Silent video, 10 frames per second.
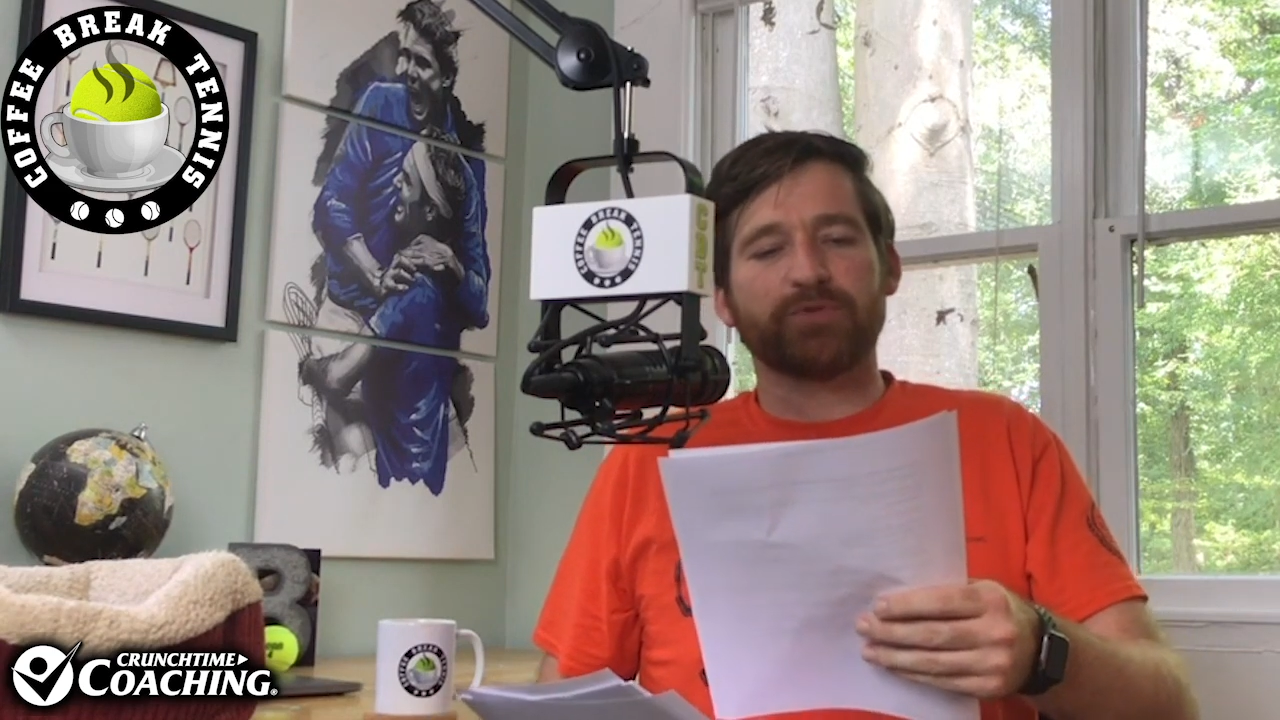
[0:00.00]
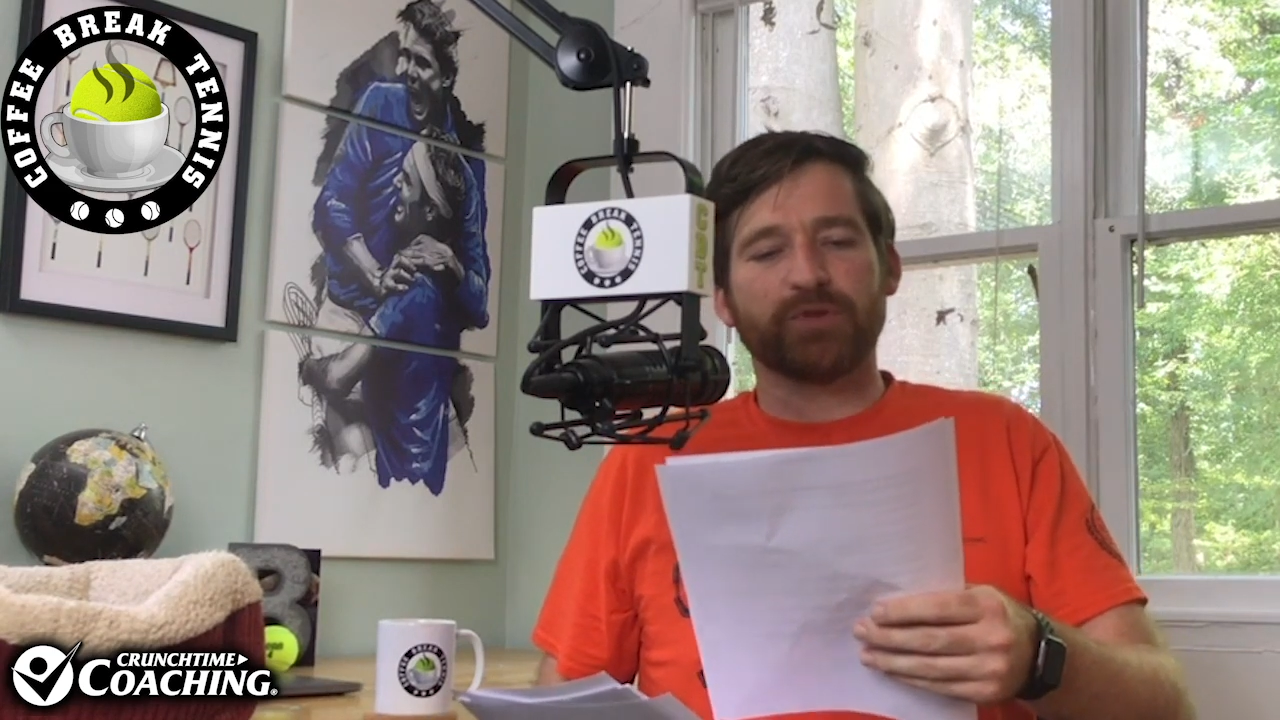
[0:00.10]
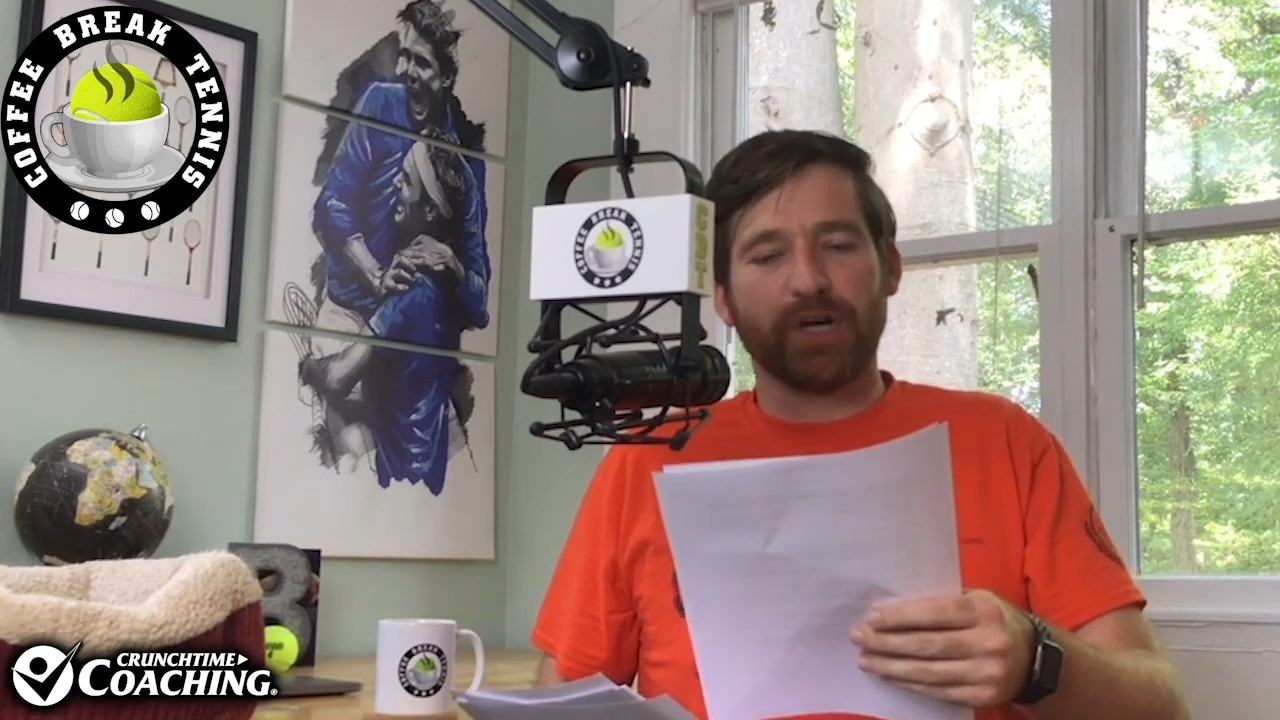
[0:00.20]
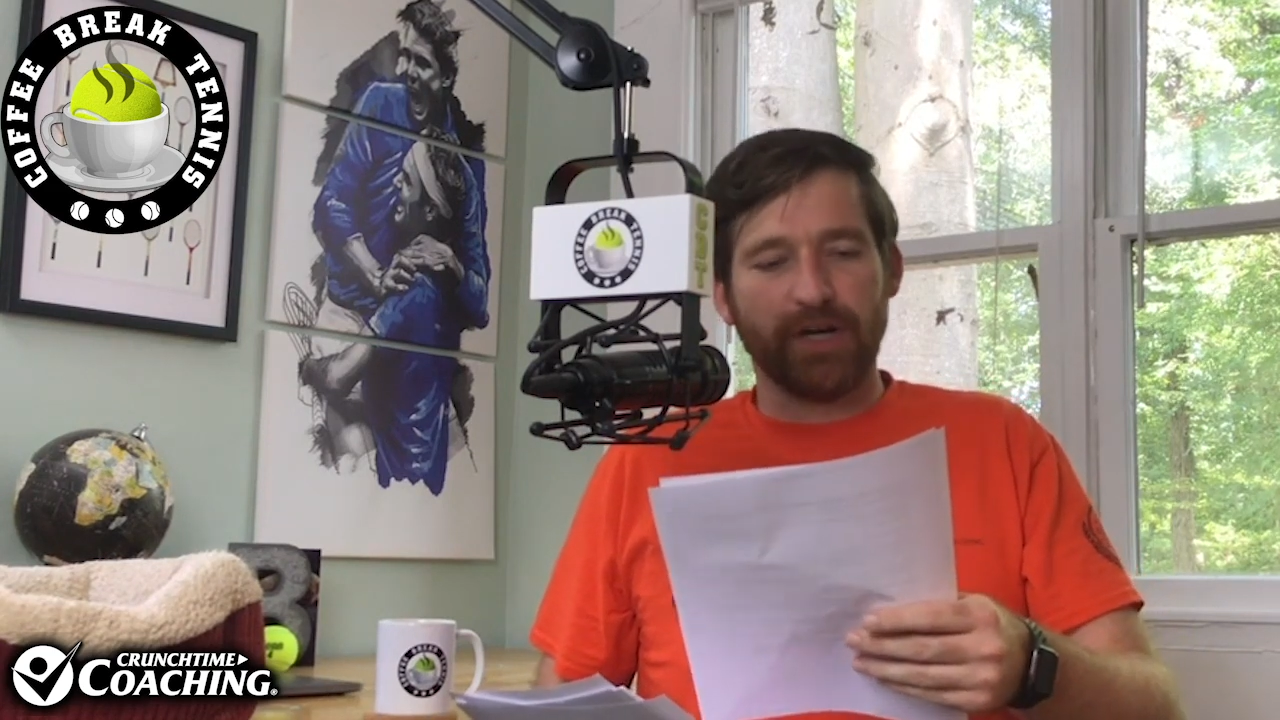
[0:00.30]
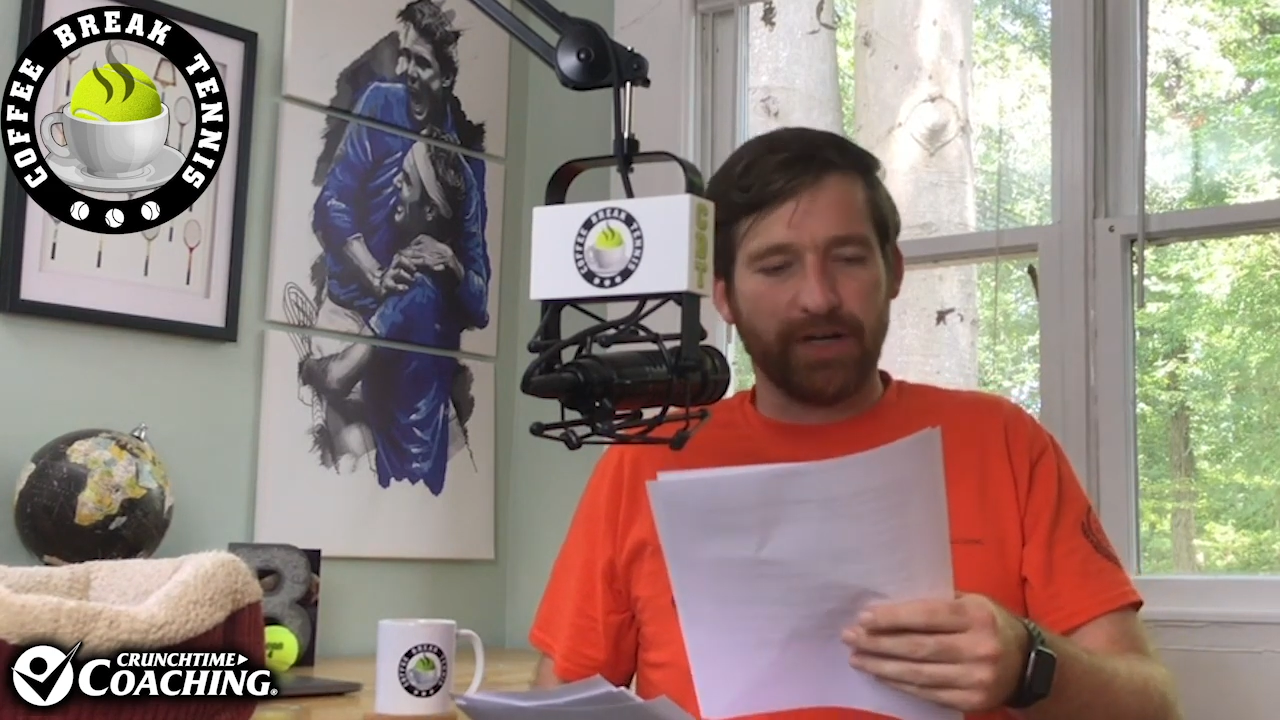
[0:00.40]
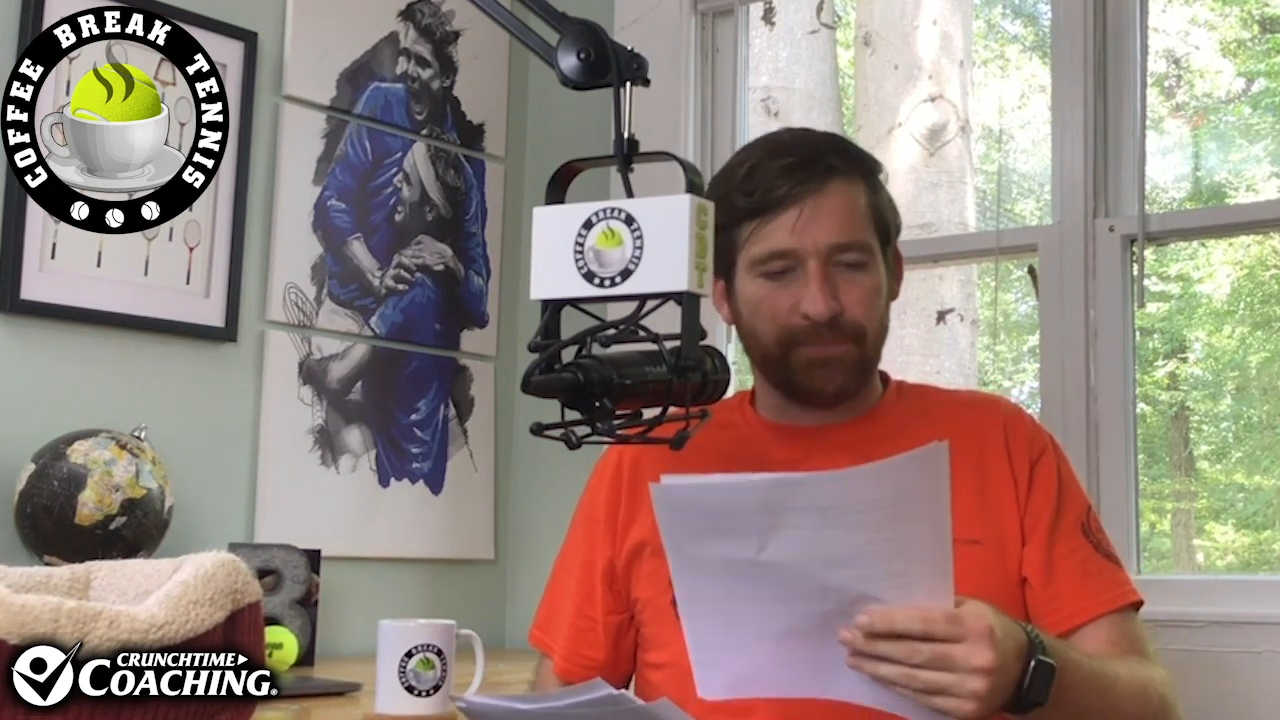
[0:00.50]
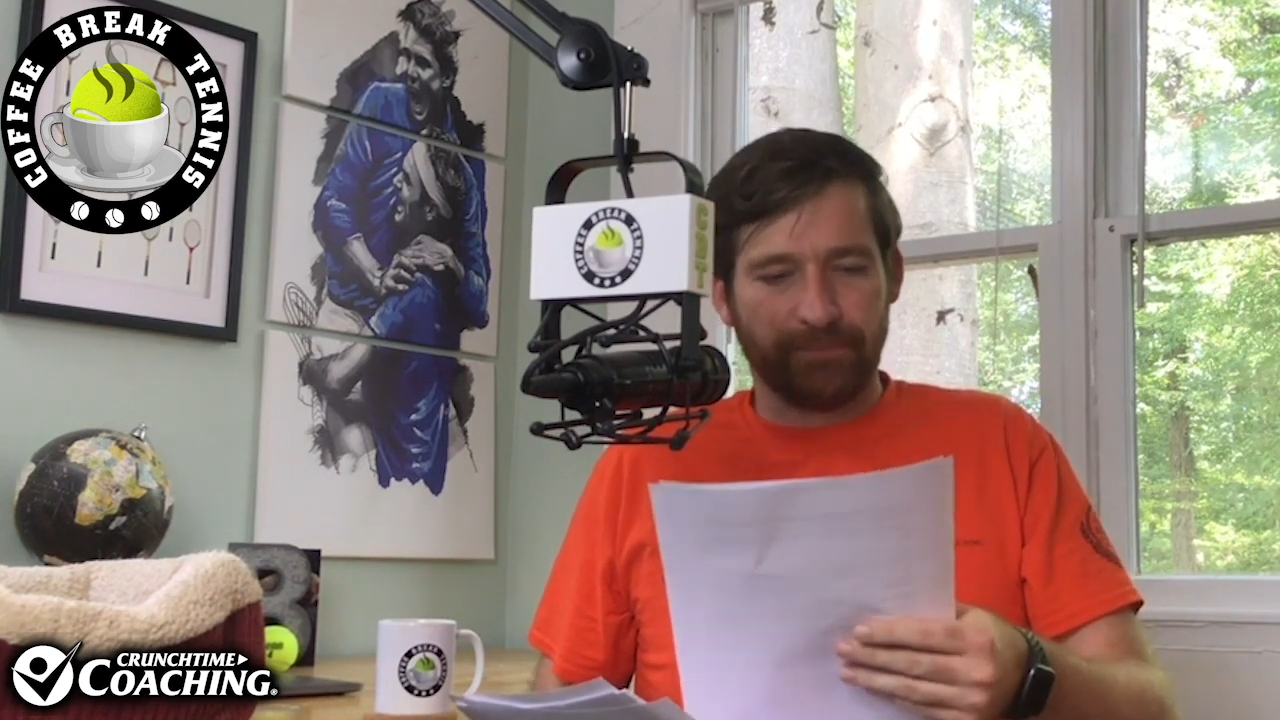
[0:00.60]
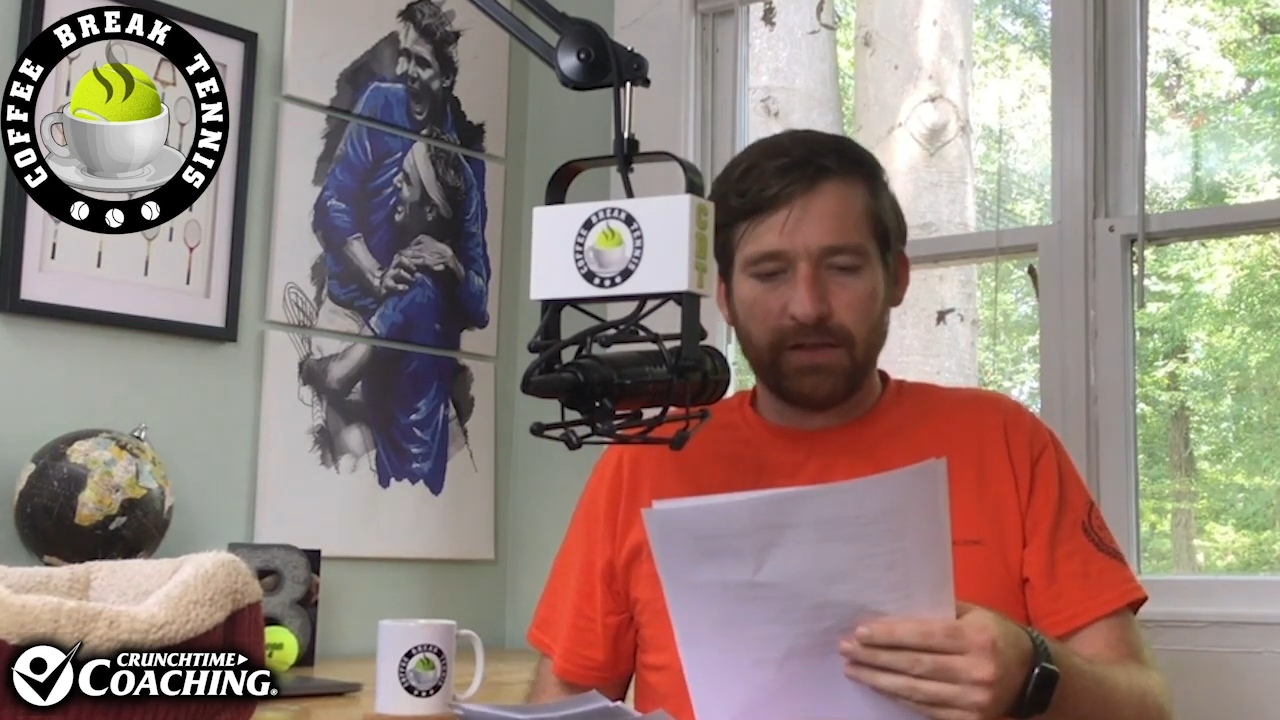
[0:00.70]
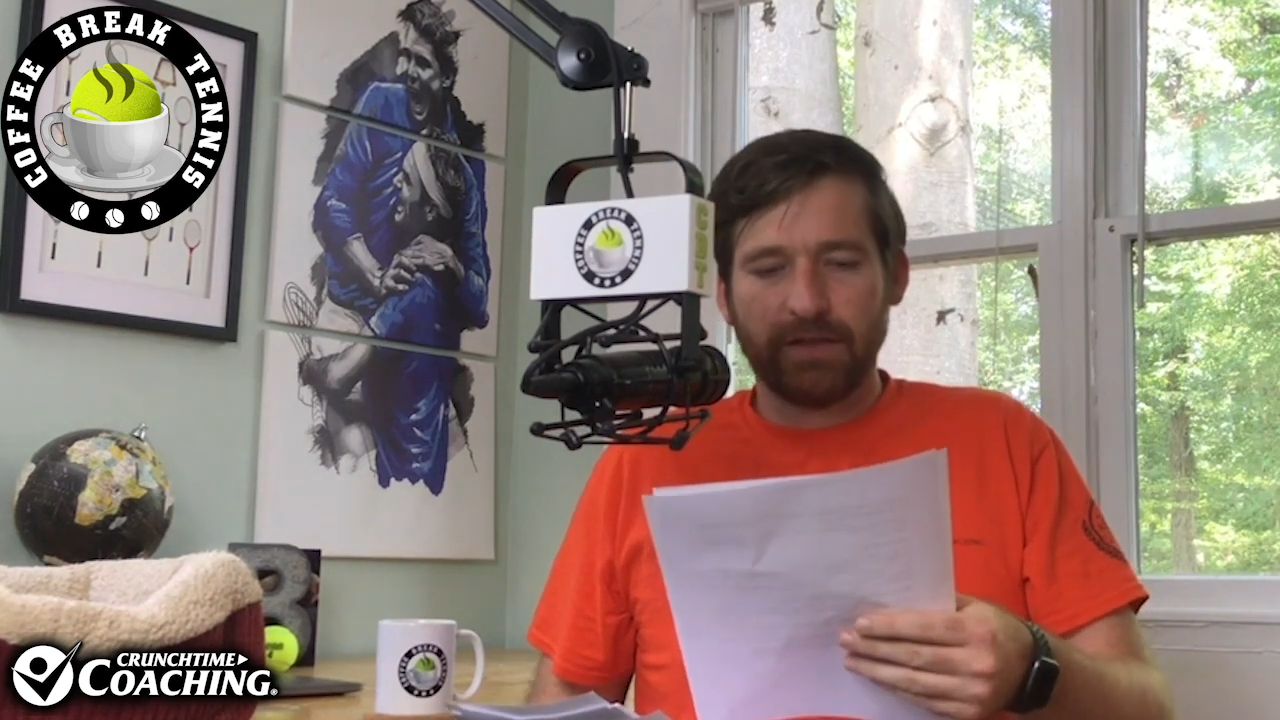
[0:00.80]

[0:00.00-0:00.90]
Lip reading: return.